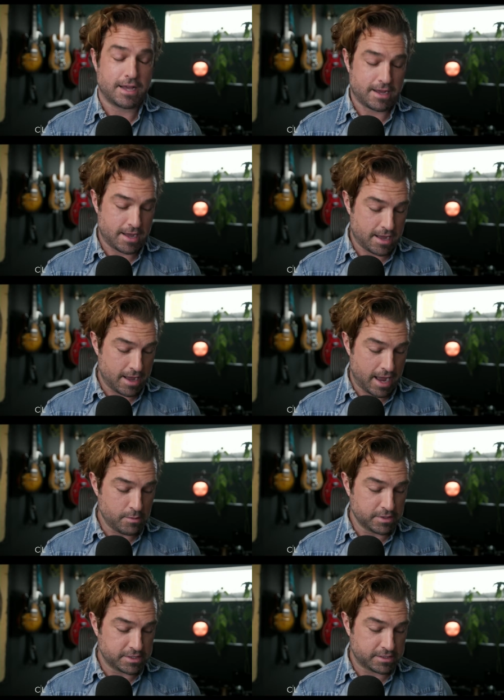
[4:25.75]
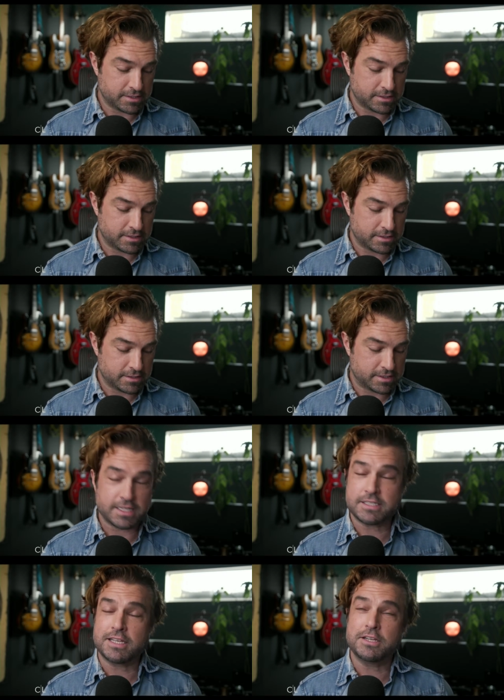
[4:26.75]
I was
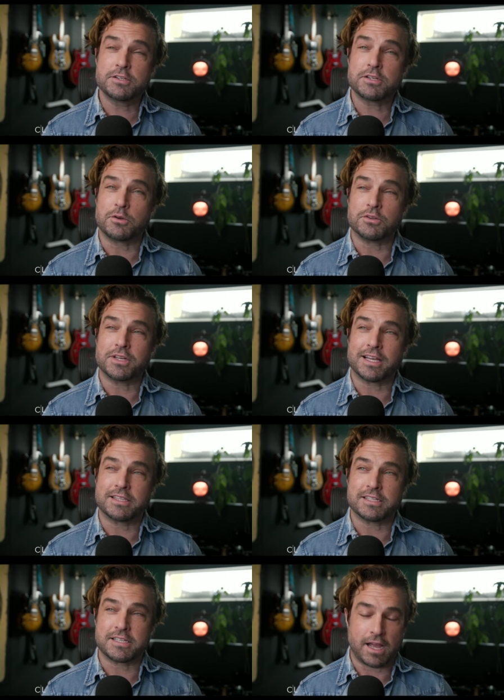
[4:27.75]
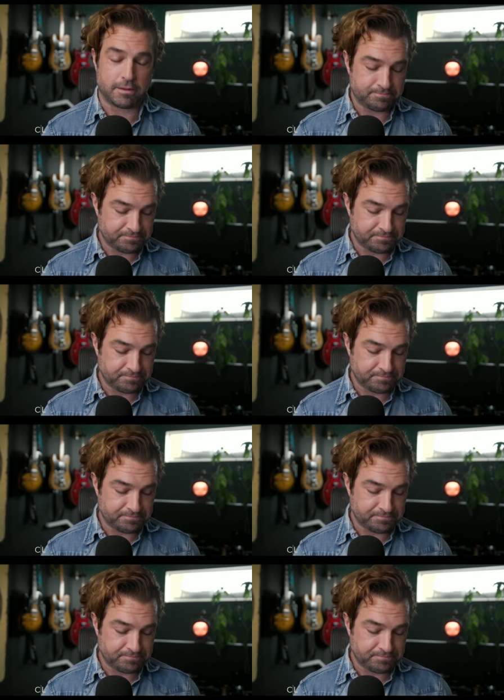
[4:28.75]
16 years old at this time.